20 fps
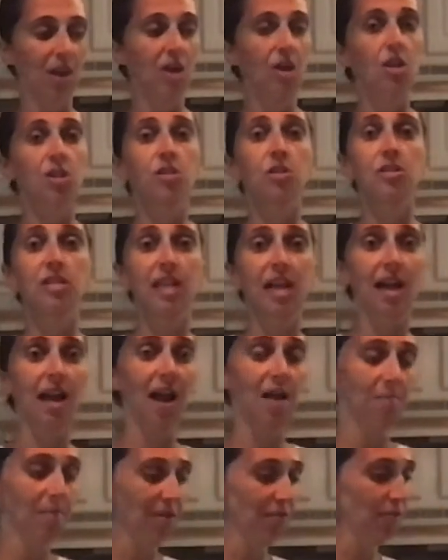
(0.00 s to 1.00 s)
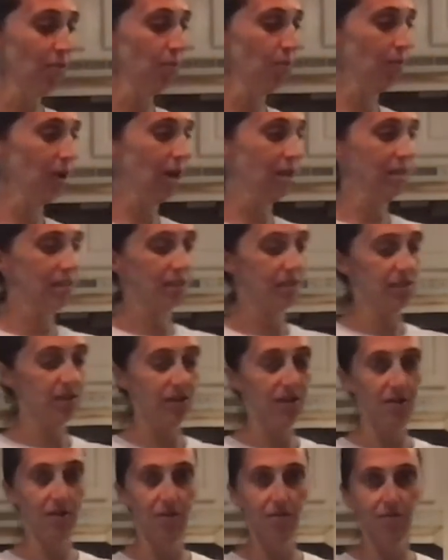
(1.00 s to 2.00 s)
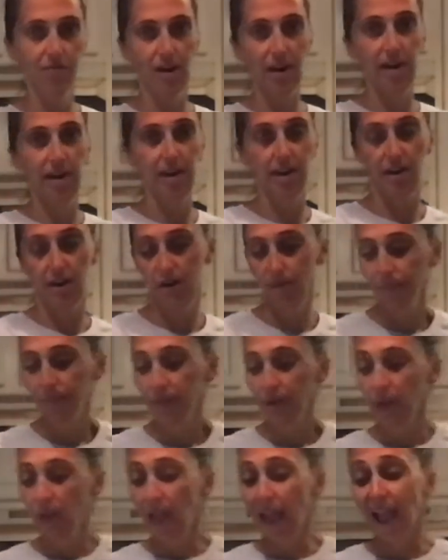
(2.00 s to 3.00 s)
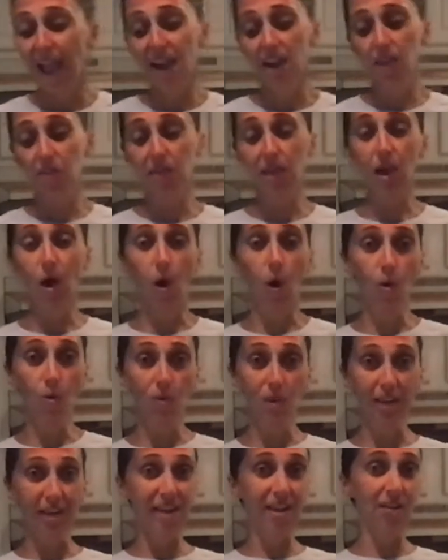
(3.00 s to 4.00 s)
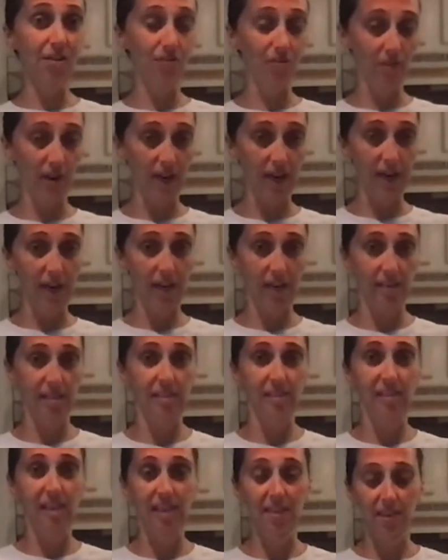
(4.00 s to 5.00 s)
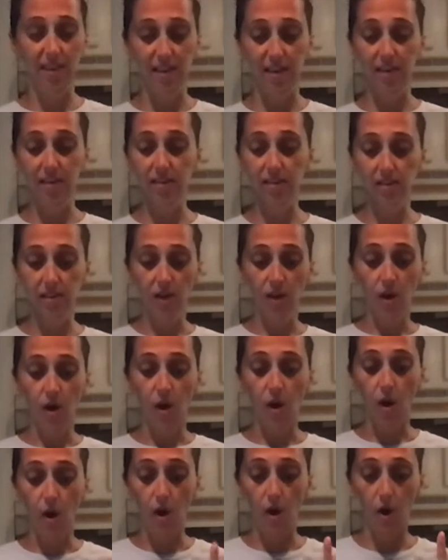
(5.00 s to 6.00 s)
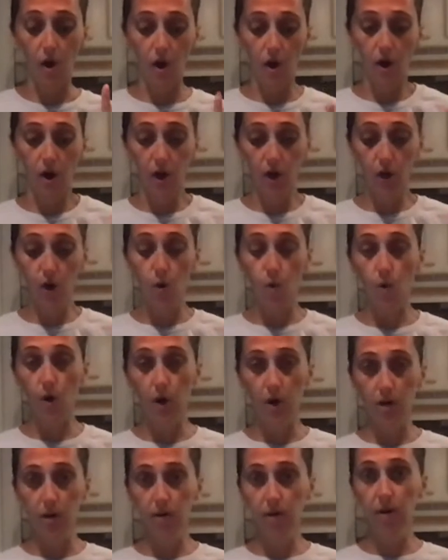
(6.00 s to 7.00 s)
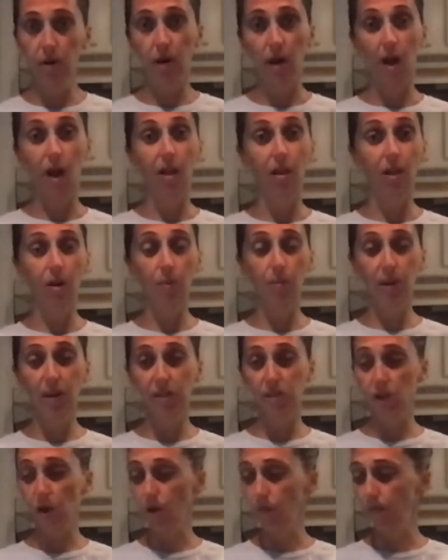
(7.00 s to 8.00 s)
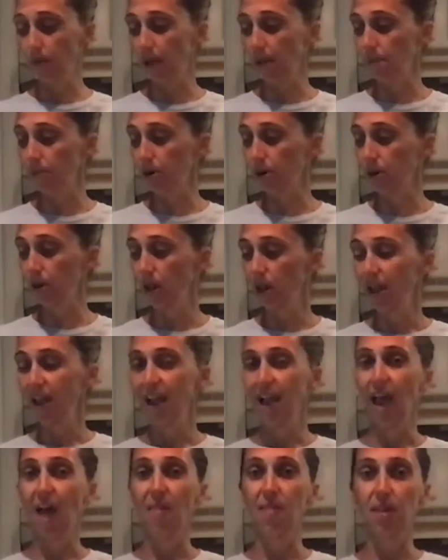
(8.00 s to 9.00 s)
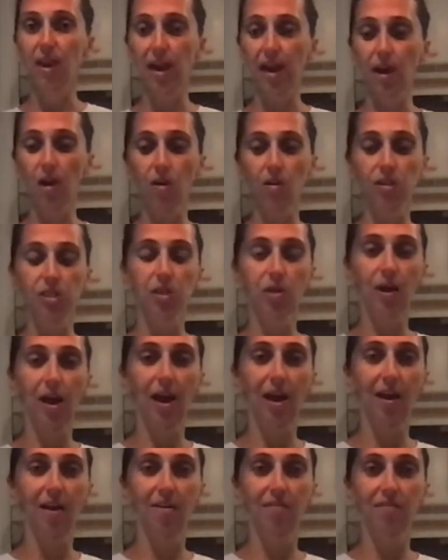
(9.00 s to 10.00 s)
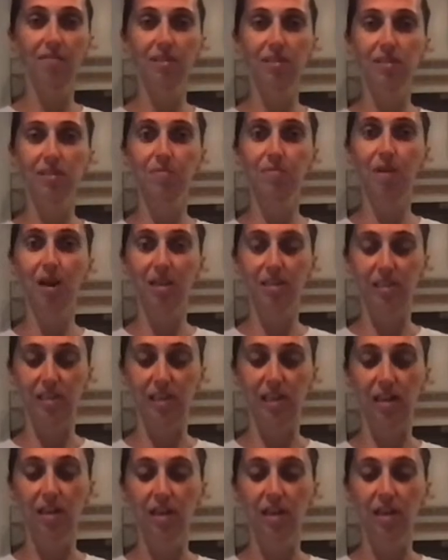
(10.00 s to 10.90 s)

So today I have my food processor right here, and the only ingredients in these are corn, a little bit of salt and pepper, and then I also have some masa.